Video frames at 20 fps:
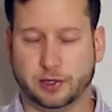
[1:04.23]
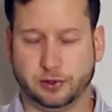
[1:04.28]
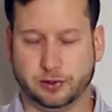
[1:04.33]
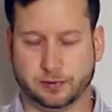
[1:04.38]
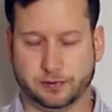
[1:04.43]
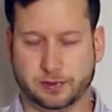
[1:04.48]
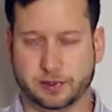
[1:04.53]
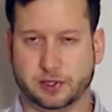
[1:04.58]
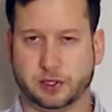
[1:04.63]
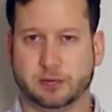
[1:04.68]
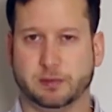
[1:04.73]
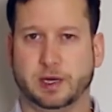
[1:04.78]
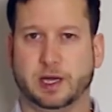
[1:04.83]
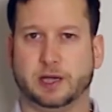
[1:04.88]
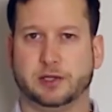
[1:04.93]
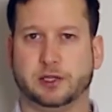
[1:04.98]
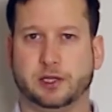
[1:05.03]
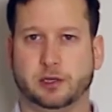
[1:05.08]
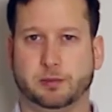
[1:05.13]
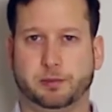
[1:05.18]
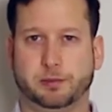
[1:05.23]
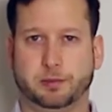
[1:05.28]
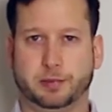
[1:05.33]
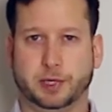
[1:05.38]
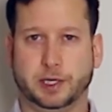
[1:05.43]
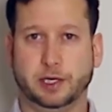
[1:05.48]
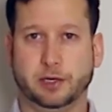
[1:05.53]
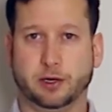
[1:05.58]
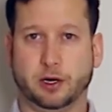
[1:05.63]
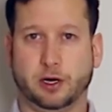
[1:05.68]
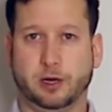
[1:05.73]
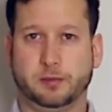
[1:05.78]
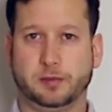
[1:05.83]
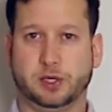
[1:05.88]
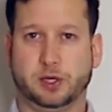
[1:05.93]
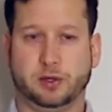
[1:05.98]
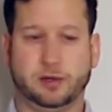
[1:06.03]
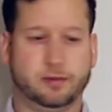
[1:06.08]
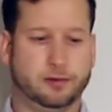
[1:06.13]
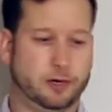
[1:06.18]
your physician may ask you to bring your arms
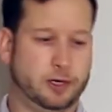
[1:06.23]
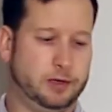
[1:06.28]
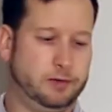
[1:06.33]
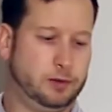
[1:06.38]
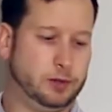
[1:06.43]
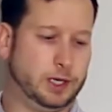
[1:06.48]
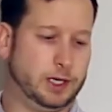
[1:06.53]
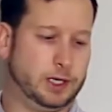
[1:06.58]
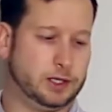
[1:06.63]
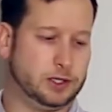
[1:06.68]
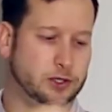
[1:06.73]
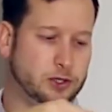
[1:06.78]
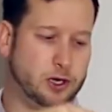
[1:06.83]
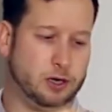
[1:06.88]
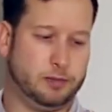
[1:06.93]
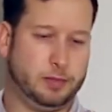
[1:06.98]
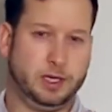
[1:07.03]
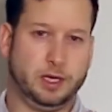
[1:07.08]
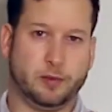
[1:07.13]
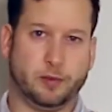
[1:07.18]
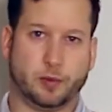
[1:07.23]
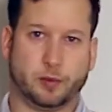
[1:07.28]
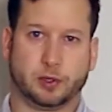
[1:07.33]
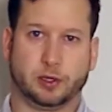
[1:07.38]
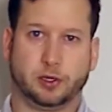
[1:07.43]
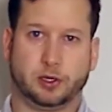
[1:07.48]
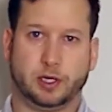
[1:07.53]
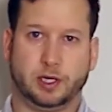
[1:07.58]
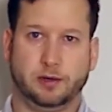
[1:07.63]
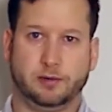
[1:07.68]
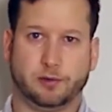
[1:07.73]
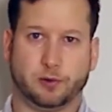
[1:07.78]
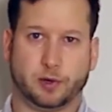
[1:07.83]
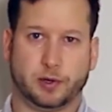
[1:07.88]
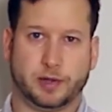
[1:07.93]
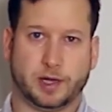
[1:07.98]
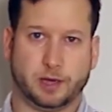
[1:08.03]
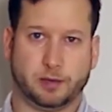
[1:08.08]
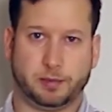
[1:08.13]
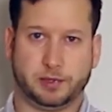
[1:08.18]
out in front of you like a zombie, and what we're looking for in
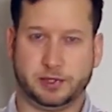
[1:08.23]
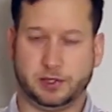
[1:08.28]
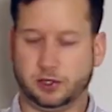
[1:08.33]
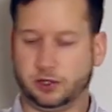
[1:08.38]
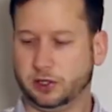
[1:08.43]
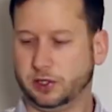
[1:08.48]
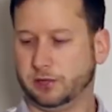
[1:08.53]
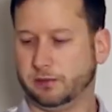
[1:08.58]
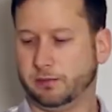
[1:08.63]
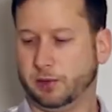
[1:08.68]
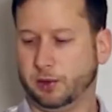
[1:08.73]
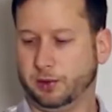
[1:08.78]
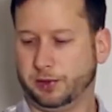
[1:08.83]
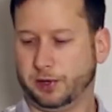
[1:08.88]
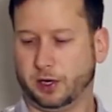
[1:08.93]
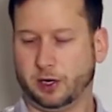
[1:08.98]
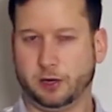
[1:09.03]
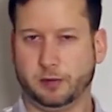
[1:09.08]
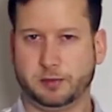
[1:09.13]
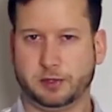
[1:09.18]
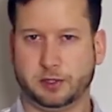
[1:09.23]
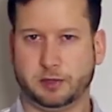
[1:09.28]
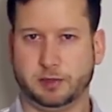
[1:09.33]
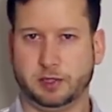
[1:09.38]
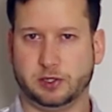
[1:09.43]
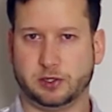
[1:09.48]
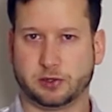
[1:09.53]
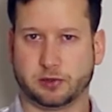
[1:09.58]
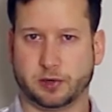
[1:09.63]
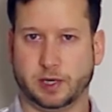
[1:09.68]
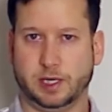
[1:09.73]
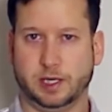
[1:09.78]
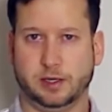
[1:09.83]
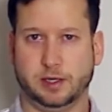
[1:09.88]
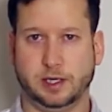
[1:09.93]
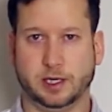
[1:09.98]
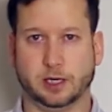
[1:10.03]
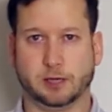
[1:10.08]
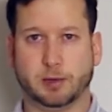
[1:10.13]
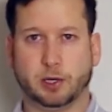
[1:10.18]
that position is both arms to be straight at
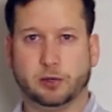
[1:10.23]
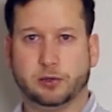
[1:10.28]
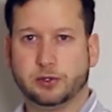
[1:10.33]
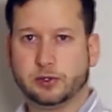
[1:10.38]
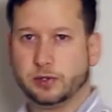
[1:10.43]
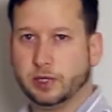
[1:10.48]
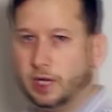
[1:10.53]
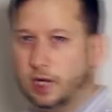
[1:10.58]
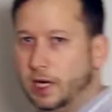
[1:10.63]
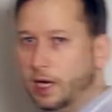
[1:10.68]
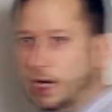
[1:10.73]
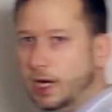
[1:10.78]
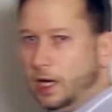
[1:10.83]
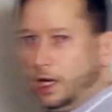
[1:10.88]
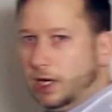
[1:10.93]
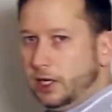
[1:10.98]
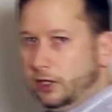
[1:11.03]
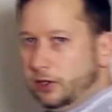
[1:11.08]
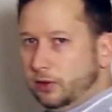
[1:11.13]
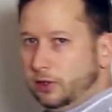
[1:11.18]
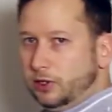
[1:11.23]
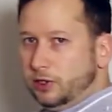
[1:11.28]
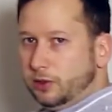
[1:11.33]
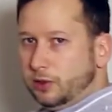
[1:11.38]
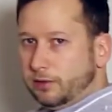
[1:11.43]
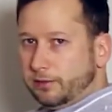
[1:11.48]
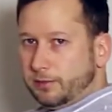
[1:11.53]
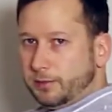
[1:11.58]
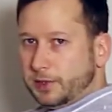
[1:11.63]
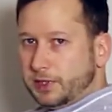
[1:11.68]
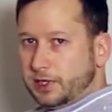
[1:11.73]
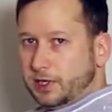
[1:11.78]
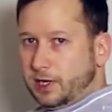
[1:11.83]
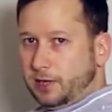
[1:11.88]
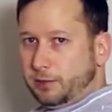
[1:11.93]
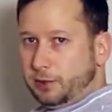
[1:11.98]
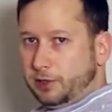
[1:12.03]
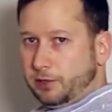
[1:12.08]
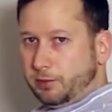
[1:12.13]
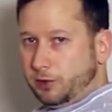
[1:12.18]
the elbows. You can do it from the
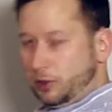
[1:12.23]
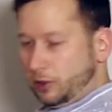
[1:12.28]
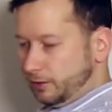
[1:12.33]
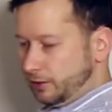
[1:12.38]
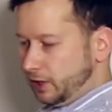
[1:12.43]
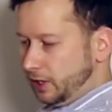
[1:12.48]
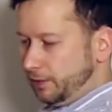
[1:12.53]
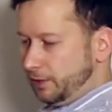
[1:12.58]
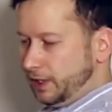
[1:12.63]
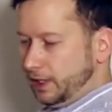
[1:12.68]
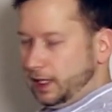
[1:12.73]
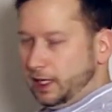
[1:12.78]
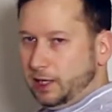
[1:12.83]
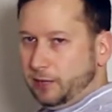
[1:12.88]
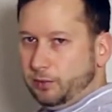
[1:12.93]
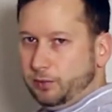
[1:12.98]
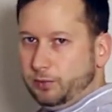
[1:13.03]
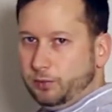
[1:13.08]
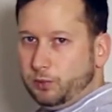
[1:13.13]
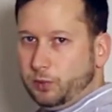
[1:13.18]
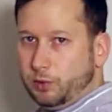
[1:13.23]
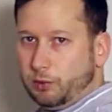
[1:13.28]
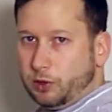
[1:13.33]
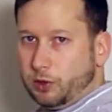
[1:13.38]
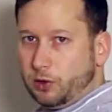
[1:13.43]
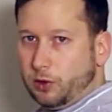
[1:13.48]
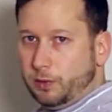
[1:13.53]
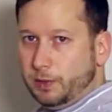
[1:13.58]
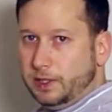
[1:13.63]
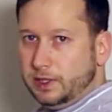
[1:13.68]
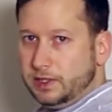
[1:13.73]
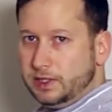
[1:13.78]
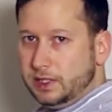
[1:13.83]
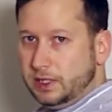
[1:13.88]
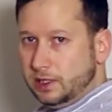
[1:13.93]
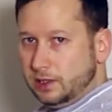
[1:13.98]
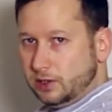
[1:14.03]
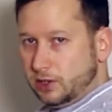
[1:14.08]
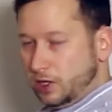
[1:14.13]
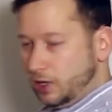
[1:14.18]
side with the palms up, and again, what we're hoping to see
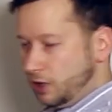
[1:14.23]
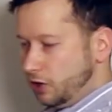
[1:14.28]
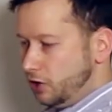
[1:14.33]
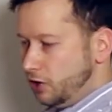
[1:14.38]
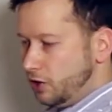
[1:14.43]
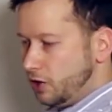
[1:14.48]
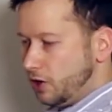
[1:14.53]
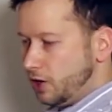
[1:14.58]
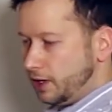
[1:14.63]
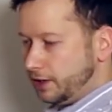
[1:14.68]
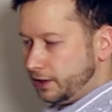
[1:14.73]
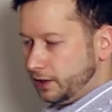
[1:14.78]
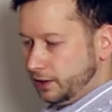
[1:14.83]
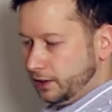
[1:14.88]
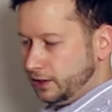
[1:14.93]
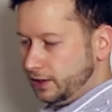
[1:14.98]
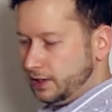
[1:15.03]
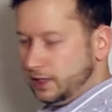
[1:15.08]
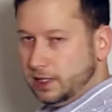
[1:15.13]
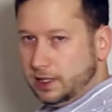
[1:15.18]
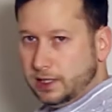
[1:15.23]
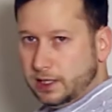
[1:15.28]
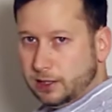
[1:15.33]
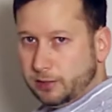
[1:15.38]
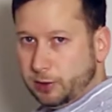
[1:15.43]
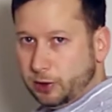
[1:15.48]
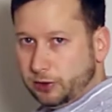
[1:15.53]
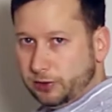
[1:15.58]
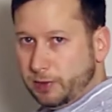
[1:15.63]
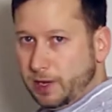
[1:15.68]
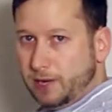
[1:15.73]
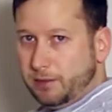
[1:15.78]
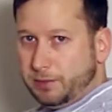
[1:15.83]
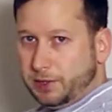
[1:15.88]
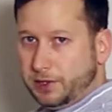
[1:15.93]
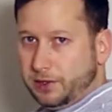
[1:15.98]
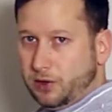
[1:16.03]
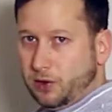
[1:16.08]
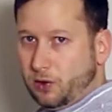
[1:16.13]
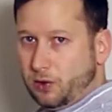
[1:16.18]
is not to see the elbows bent,
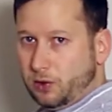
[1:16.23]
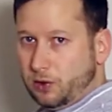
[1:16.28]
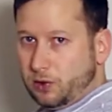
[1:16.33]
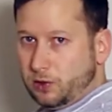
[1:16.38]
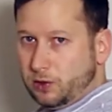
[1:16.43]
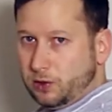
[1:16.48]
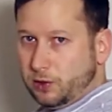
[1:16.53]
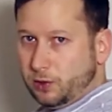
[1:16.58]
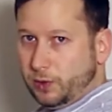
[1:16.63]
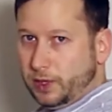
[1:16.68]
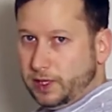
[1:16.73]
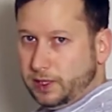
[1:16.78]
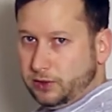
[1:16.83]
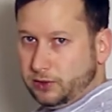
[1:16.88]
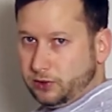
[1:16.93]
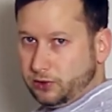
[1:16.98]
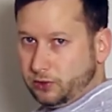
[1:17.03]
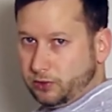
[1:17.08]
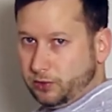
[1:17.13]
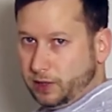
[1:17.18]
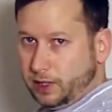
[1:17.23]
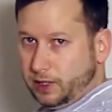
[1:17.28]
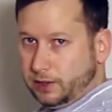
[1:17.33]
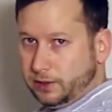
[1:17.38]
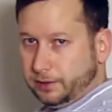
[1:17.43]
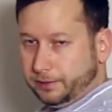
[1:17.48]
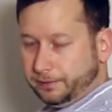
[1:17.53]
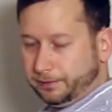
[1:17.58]
but all the way straight.